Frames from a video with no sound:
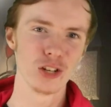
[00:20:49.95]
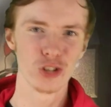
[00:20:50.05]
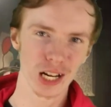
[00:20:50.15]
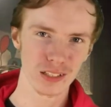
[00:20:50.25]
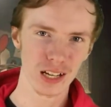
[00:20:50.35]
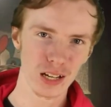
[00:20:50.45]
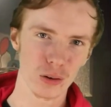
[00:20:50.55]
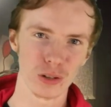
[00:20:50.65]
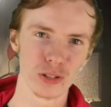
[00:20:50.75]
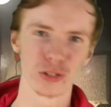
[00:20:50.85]

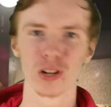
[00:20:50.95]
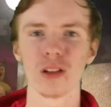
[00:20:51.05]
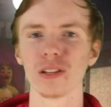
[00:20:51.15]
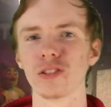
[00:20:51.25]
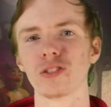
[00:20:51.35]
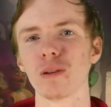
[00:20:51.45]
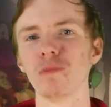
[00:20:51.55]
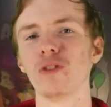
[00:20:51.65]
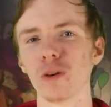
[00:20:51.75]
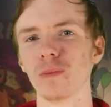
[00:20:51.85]
injecting or installing
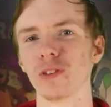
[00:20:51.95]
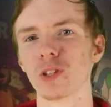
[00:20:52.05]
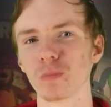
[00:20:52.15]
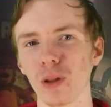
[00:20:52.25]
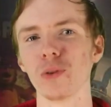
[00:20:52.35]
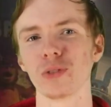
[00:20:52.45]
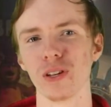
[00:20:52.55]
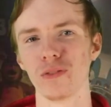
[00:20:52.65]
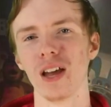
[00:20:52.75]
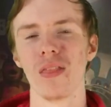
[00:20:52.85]
some form of
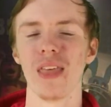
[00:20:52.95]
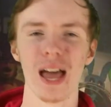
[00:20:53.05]
explosive